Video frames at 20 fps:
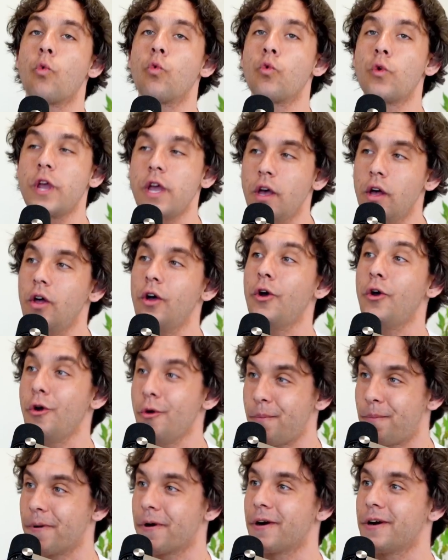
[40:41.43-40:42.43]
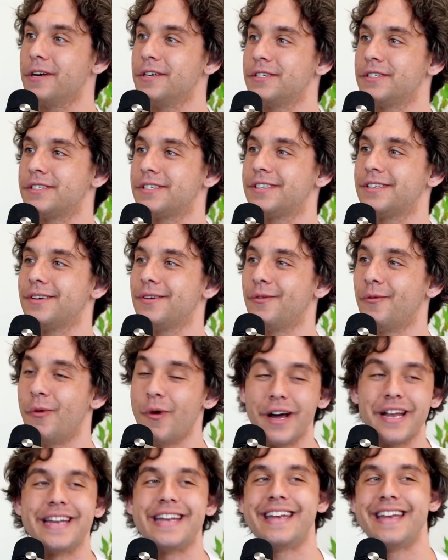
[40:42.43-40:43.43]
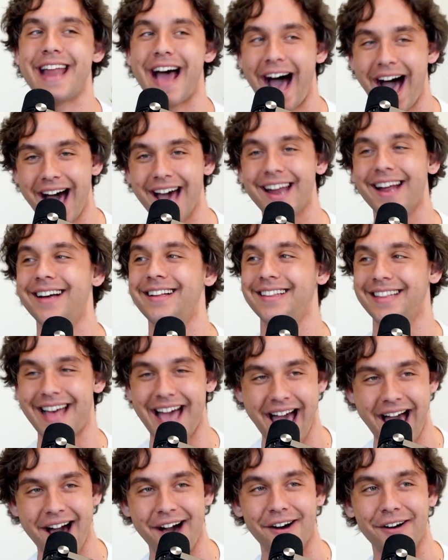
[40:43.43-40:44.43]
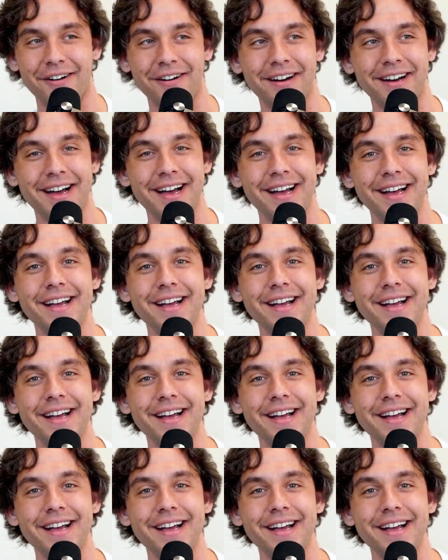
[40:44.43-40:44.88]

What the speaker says: real hoopers would not allow